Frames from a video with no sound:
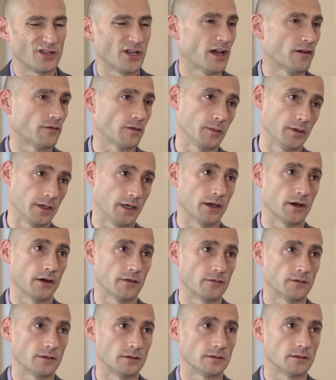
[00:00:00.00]
you have to be
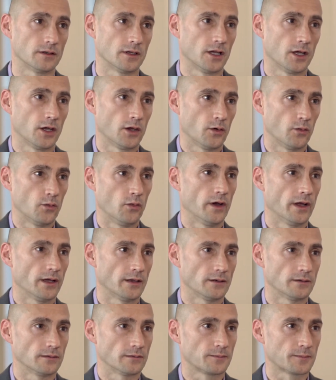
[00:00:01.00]
careful
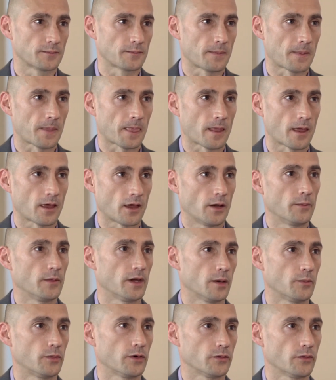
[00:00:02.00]
when
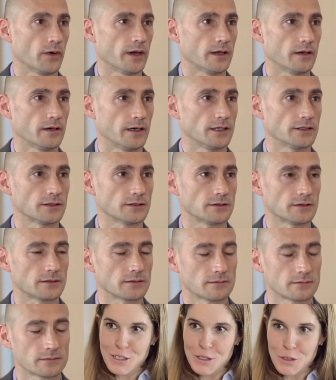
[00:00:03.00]
coming up with
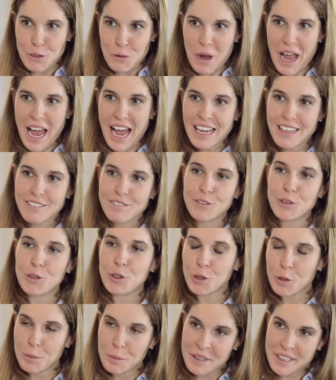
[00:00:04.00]
regulations. So have
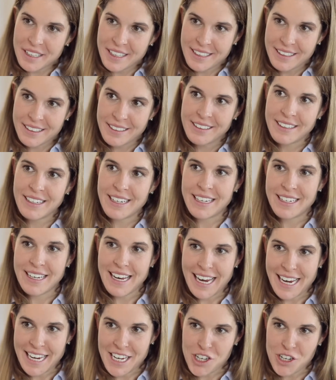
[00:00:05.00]
European and
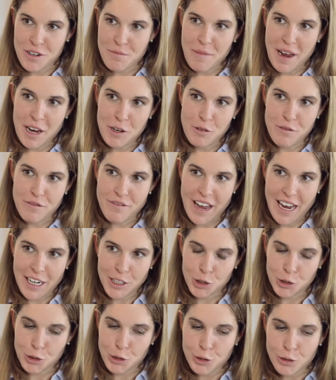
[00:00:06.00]
Asian
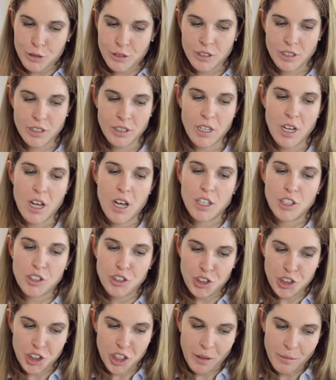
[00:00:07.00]
manufacturers
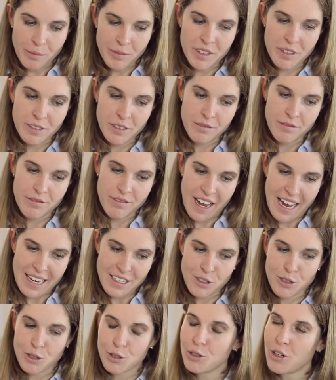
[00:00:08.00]
jumped
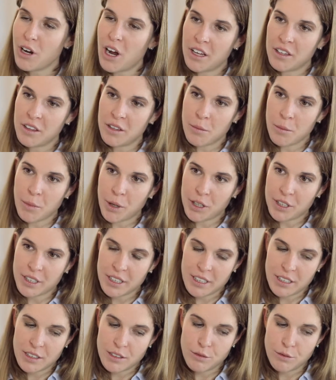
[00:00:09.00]
faster on the
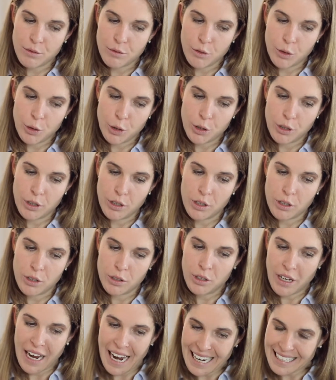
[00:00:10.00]
market for
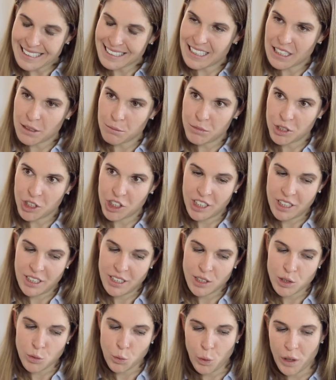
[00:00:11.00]
high-tech
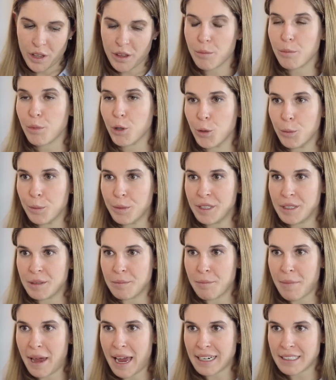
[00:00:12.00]
machines with
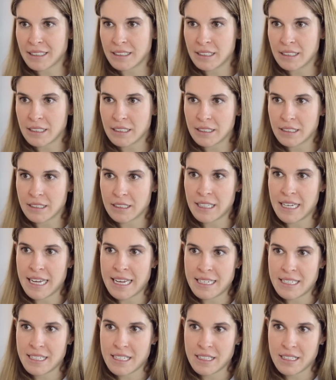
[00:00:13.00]
permanent magnets and